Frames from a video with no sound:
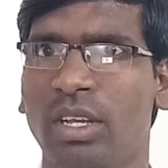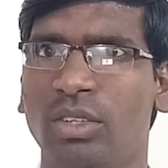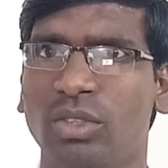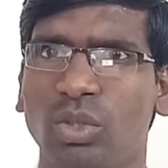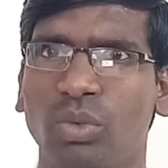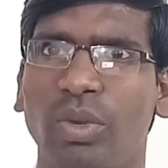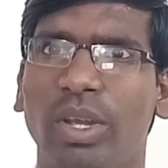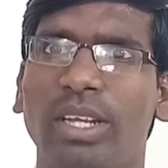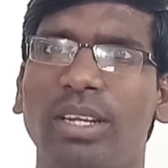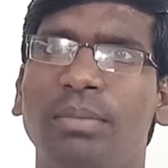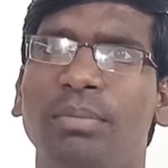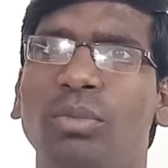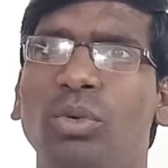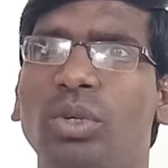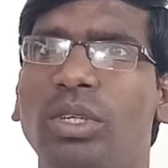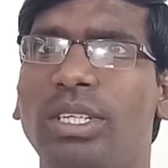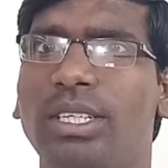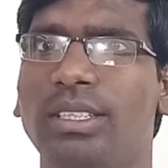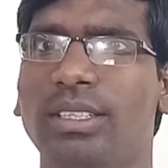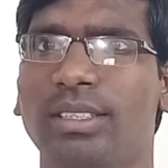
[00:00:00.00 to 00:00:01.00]
so we are
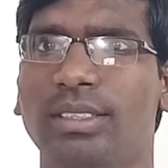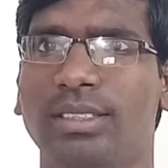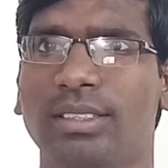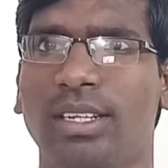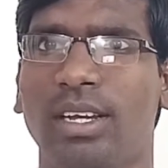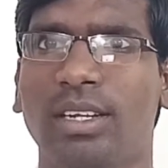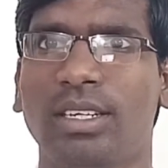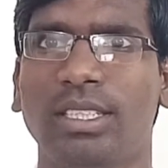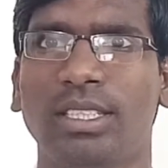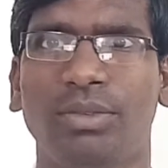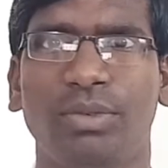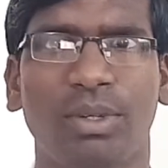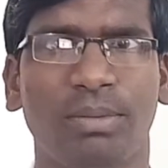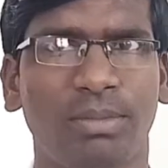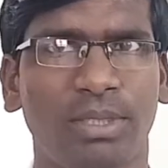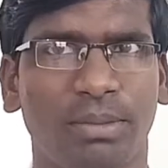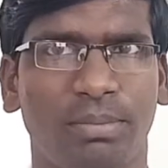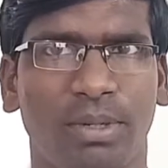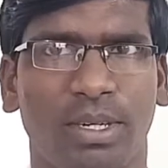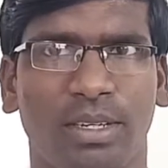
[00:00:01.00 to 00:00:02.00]
importing this knowledge
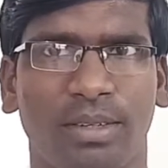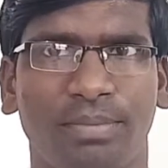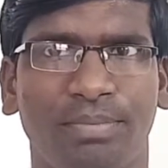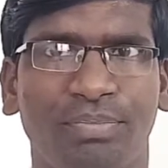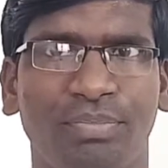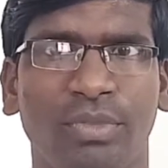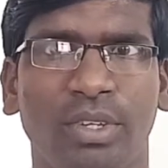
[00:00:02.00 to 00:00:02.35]
from Japan